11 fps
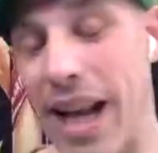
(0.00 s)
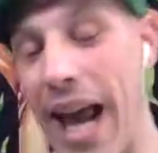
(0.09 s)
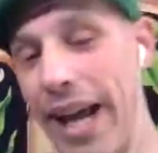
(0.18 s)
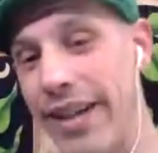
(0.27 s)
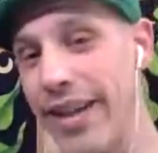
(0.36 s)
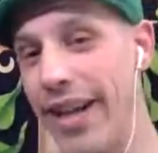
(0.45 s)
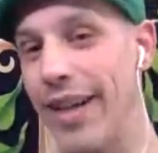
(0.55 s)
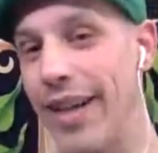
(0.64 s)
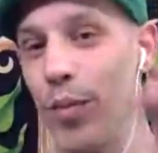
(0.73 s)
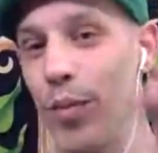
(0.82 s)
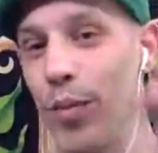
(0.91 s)
And
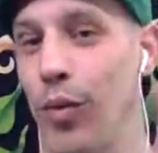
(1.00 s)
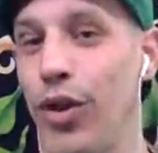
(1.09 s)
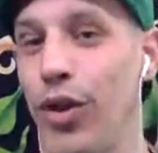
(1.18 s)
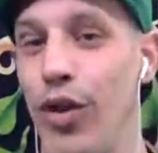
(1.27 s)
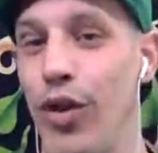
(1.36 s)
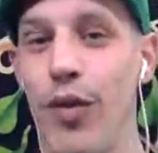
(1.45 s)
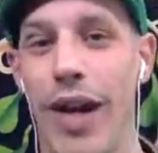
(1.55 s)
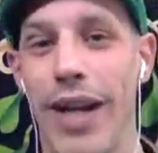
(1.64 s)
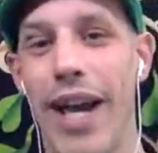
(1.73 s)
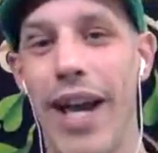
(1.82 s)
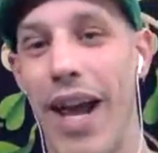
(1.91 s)
what you do
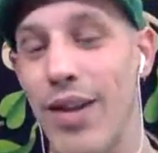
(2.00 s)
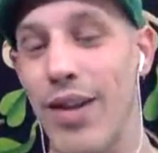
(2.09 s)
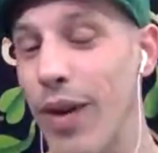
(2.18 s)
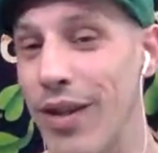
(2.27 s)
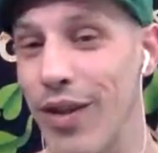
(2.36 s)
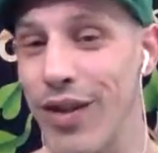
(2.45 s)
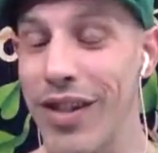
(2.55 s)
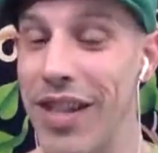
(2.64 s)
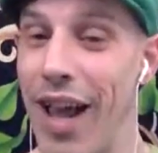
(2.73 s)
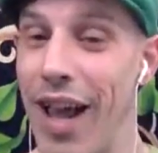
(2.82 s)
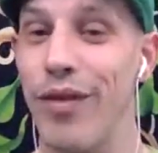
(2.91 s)
find out as racers is
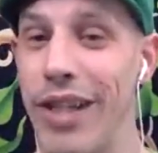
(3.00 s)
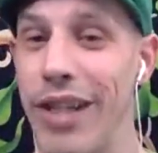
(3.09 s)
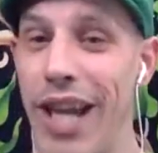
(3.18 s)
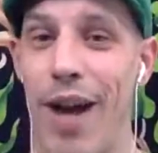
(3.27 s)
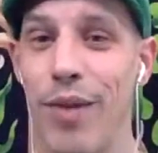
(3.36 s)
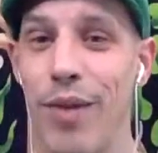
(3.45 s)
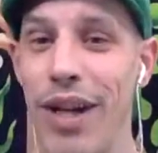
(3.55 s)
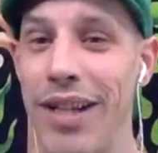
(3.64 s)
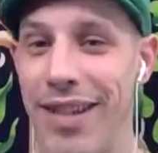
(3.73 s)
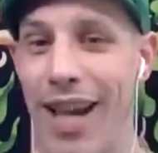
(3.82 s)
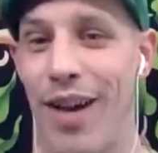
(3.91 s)
every camera
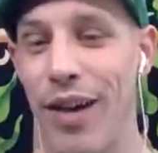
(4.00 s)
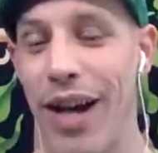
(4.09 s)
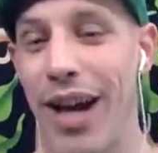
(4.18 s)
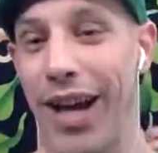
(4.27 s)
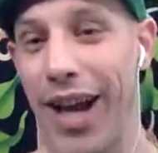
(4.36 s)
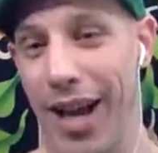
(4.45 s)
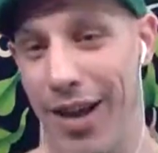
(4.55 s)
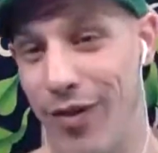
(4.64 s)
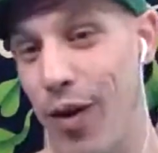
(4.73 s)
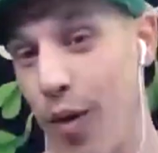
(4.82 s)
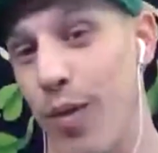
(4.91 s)
and sound guy have
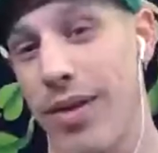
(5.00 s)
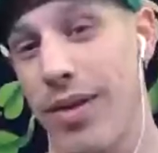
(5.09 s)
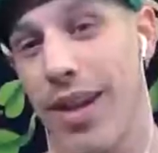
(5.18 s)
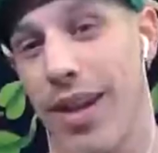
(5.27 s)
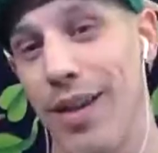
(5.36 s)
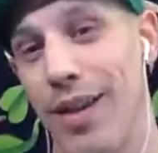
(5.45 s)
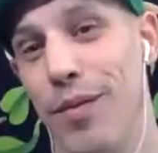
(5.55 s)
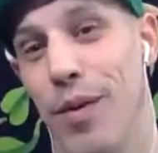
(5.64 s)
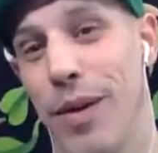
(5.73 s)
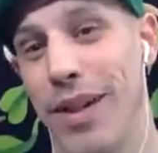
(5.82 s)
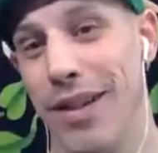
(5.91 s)
their own style of
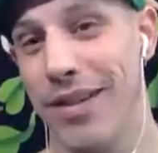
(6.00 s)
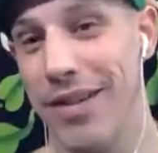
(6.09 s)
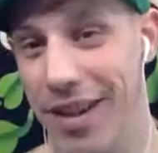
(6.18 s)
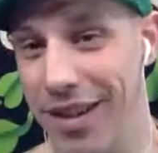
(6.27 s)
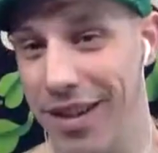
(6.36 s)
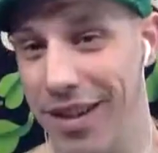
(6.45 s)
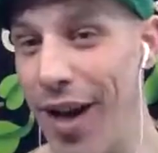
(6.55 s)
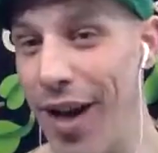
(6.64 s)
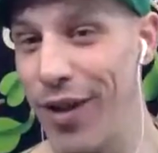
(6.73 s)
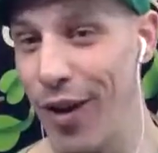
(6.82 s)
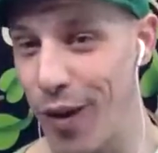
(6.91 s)
doing this, and they
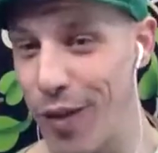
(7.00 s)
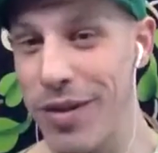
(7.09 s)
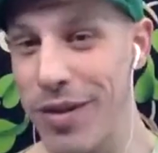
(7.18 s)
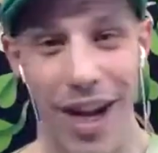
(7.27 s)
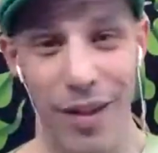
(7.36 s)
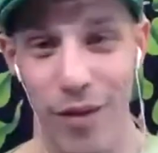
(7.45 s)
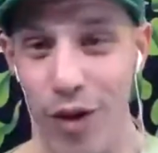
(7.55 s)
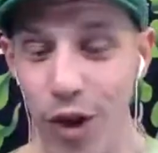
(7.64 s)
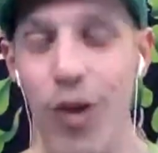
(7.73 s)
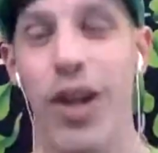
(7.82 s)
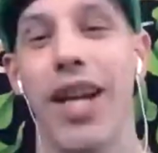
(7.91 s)
have their own style of
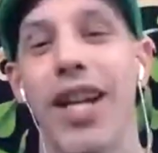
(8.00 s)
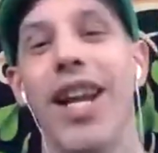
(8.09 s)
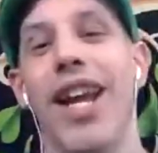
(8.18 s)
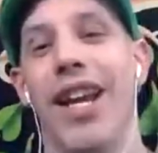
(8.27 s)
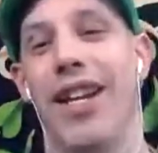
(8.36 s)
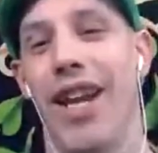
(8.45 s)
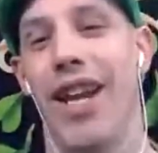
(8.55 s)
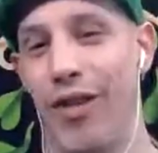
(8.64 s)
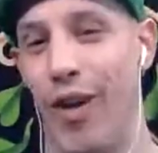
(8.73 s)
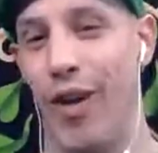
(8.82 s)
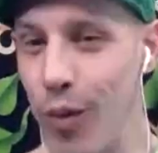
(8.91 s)
shooting, and they have
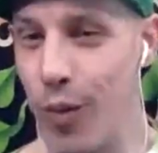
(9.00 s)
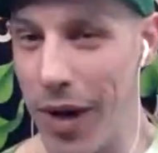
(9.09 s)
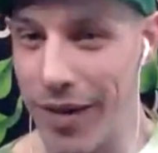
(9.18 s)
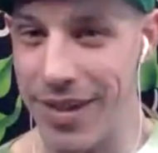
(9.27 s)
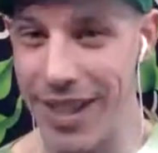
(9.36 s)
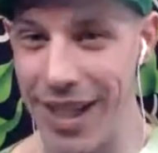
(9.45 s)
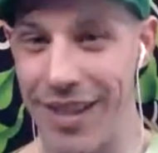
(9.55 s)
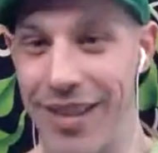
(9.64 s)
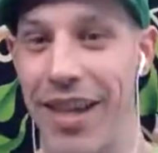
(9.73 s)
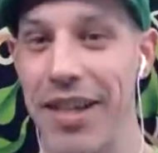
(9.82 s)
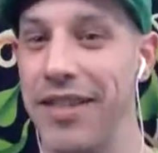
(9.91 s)
their own way of seeing
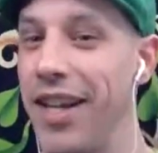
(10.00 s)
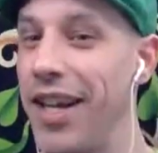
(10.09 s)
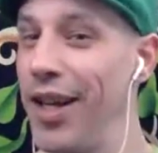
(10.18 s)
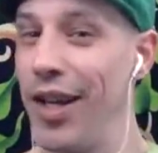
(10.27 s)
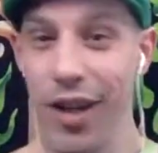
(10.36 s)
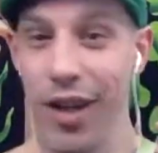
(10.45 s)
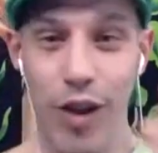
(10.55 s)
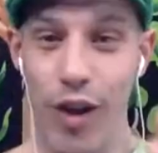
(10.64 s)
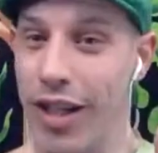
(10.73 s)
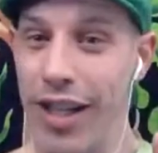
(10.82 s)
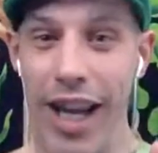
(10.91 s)
things.
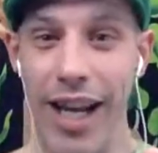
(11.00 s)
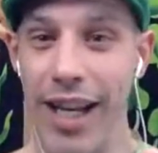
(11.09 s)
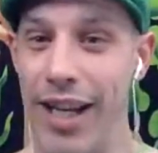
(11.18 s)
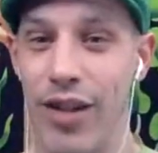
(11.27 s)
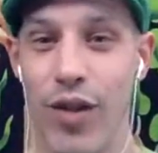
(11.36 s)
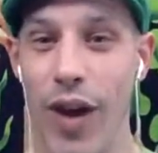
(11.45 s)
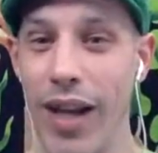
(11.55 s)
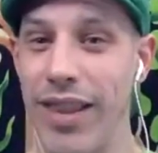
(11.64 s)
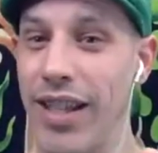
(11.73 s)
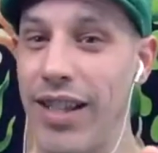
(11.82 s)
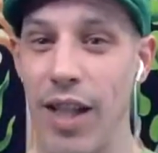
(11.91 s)
You're Canadian, so I
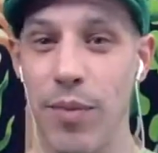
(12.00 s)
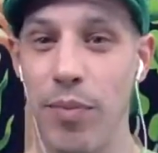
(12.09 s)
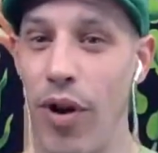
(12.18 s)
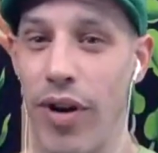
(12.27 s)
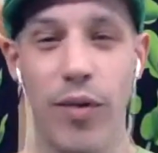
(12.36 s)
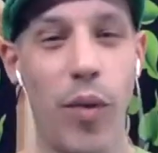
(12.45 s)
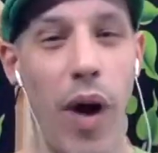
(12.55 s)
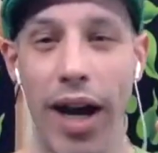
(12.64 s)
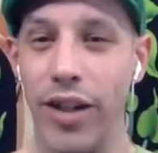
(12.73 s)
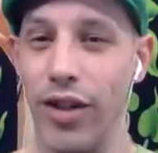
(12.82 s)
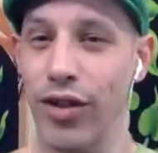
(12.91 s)
think that's part of
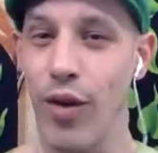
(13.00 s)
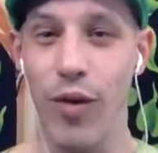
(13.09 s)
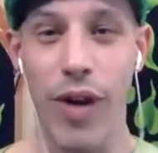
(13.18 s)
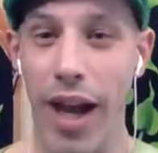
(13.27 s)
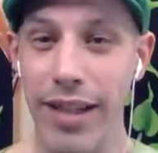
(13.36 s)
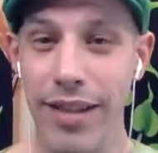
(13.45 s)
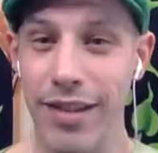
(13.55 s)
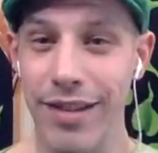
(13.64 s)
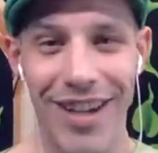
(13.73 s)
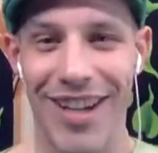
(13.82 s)
why you're so nice.